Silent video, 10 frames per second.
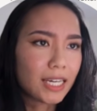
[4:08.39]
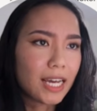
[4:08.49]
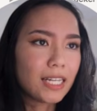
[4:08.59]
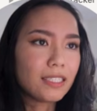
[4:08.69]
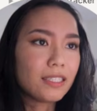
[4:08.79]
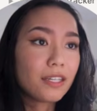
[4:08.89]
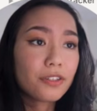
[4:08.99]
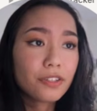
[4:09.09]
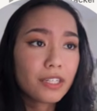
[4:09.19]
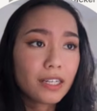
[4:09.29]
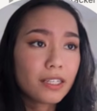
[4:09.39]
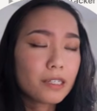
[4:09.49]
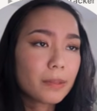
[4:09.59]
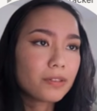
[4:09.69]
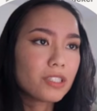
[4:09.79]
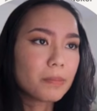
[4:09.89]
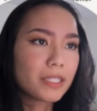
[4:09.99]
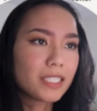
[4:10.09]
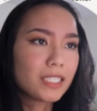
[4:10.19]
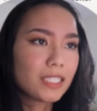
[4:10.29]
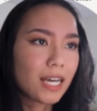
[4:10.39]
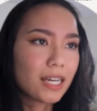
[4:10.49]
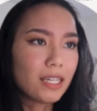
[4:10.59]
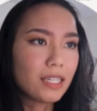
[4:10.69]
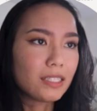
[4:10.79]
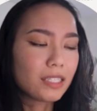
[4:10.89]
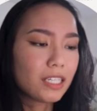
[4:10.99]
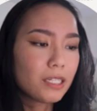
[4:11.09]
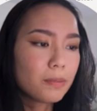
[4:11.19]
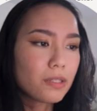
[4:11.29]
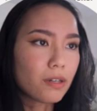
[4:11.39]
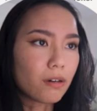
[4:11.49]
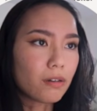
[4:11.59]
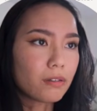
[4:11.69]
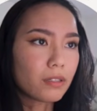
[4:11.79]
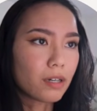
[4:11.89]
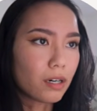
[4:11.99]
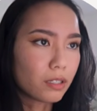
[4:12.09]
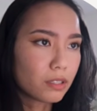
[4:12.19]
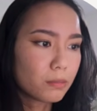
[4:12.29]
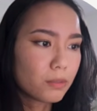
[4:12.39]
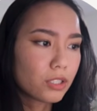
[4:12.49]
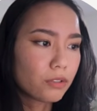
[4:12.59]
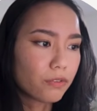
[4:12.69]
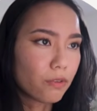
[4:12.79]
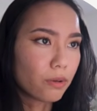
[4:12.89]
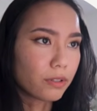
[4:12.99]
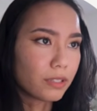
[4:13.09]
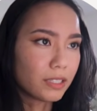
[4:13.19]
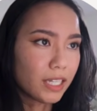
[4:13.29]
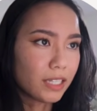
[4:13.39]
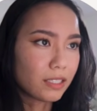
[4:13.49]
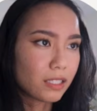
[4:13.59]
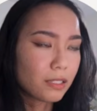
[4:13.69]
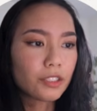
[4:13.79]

And the other thing I like about this button is that it keeps all the columns for the days.